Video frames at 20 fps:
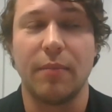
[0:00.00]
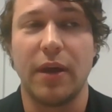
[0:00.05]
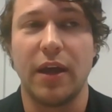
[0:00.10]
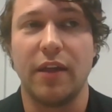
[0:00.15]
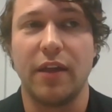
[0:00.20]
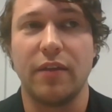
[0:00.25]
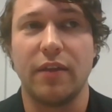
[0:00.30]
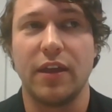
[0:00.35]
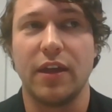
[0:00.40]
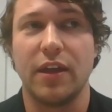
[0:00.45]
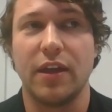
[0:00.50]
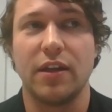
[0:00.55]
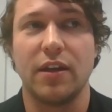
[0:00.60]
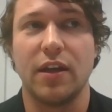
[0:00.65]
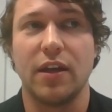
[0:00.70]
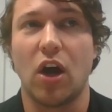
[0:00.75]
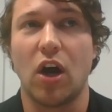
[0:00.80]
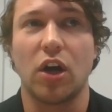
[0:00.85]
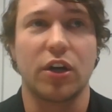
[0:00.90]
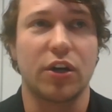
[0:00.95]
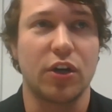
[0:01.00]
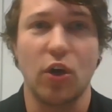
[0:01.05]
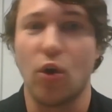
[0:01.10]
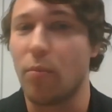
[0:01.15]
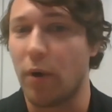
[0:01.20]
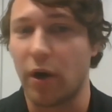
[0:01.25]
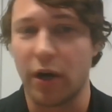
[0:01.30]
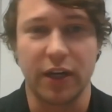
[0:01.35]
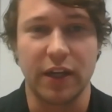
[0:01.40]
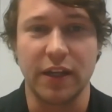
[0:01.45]
And then our
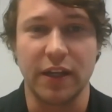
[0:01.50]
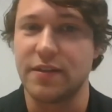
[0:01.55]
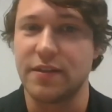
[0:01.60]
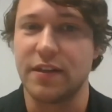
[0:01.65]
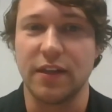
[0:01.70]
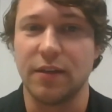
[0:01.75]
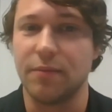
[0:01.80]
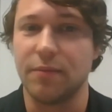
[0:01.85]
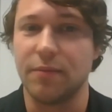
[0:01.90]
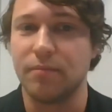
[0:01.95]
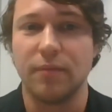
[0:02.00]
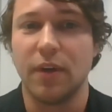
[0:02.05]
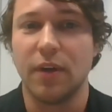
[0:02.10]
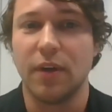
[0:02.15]
co-marketing team